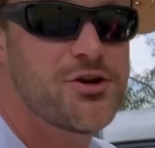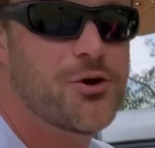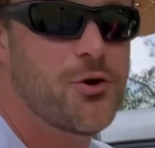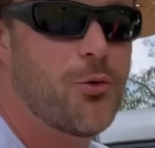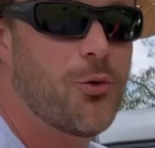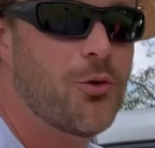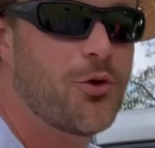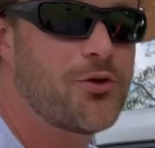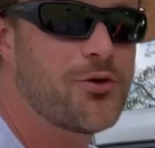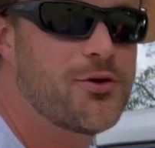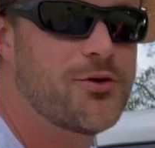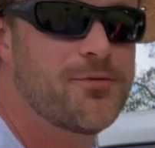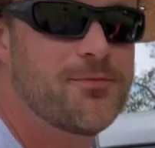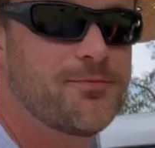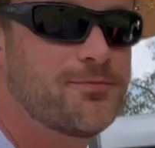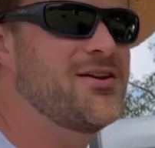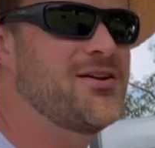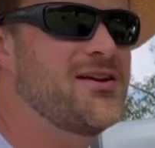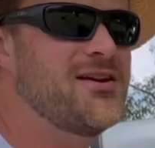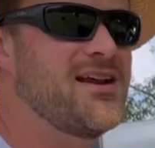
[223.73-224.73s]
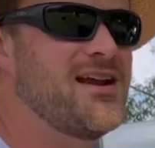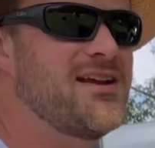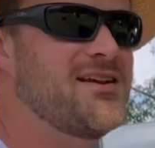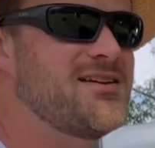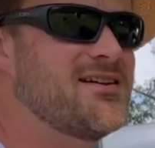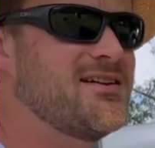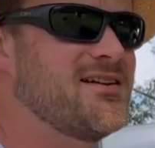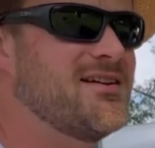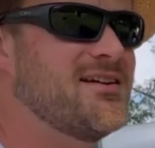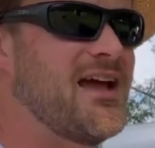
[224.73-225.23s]
cord. You need
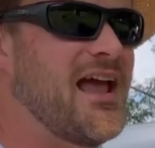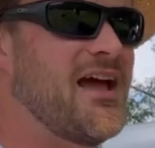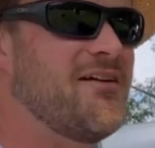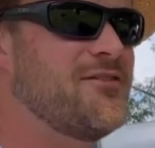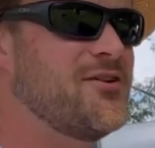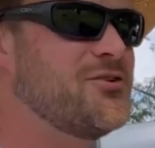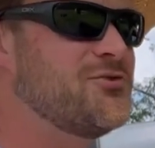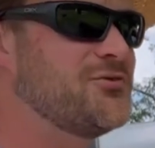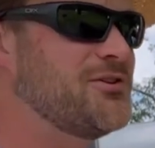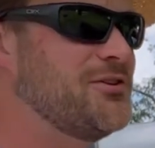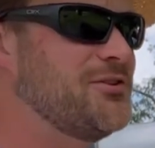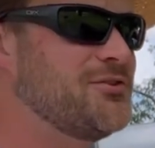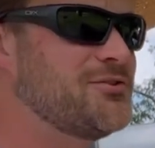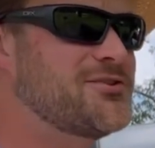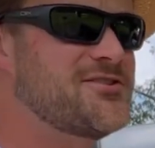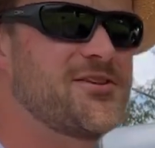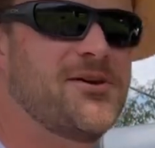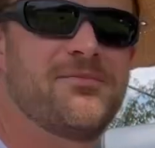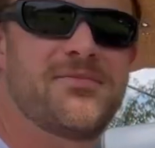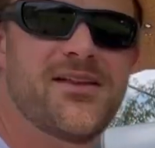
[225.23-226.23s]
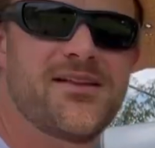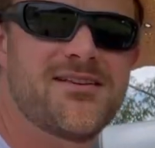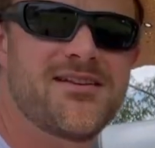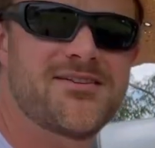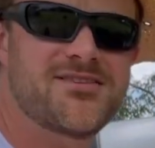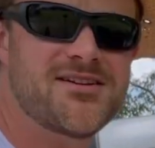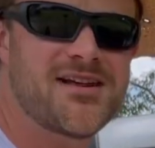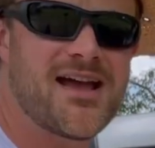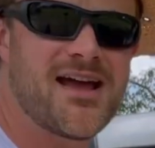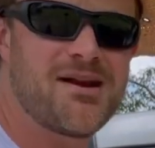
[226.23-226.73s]
to have a drill or something
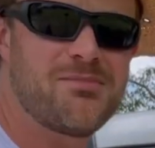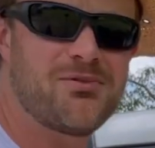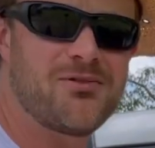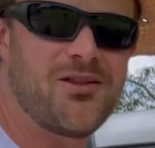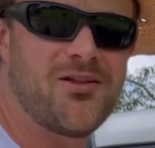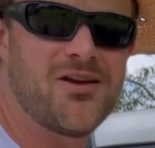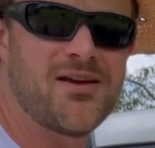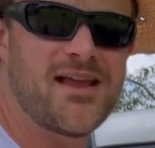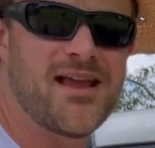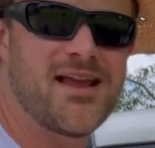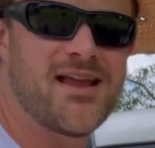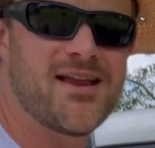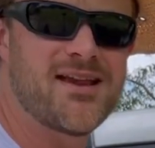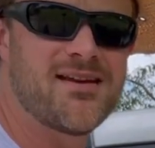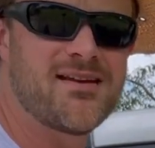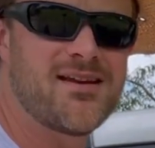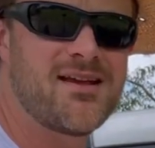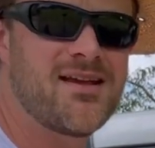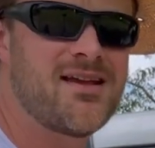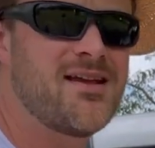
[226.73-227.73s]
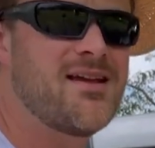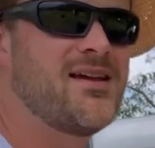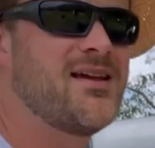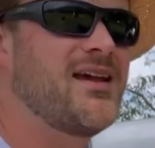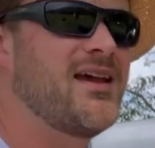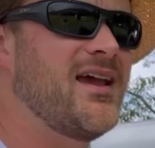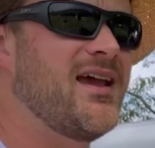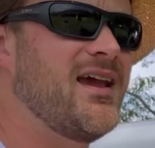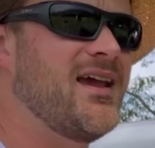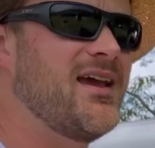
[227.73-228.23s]
that you got to plug in,
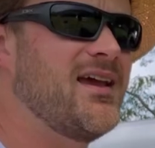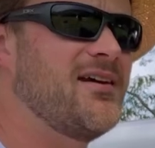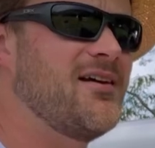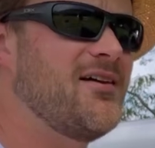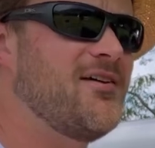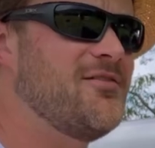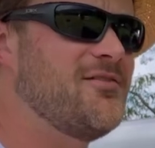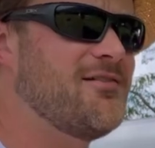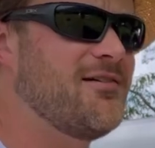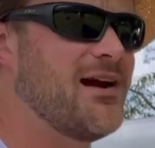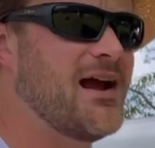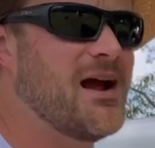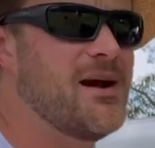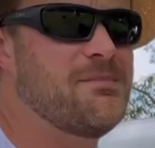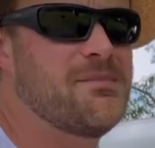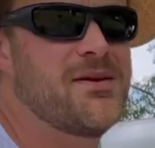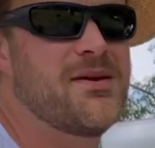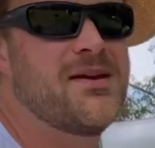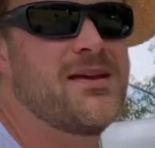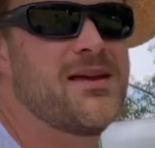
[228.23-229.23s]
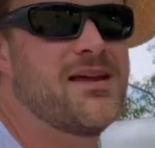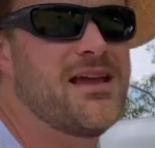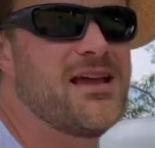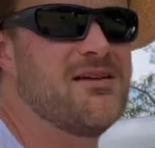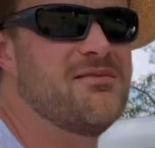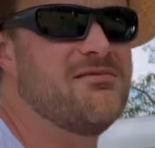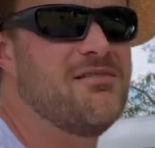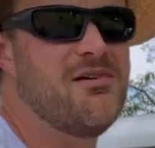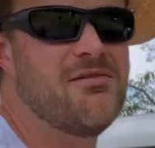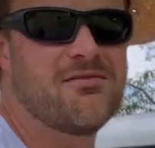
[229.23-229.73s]
and oh crap,
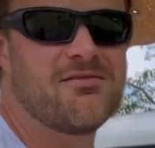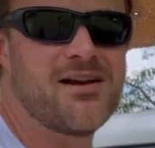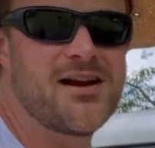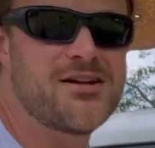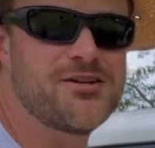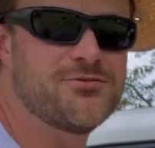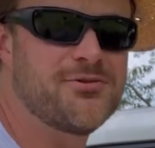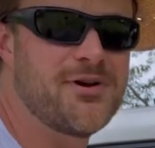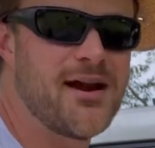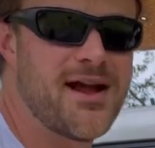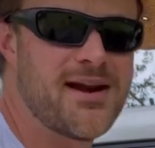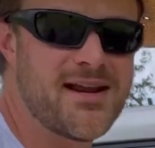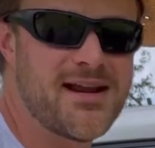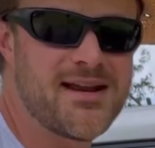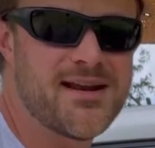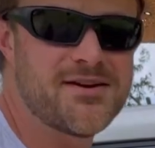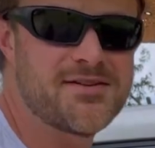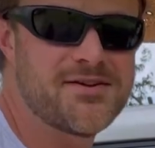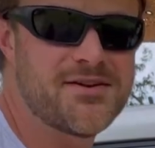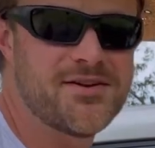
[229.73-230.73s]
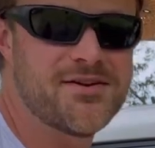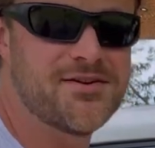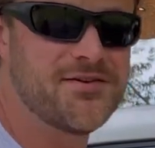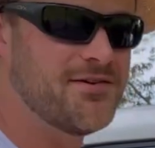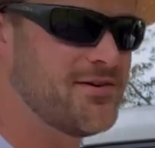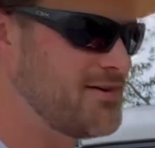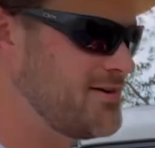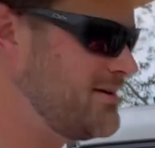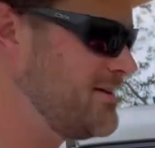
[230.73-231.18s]
it won't reach what I need it to.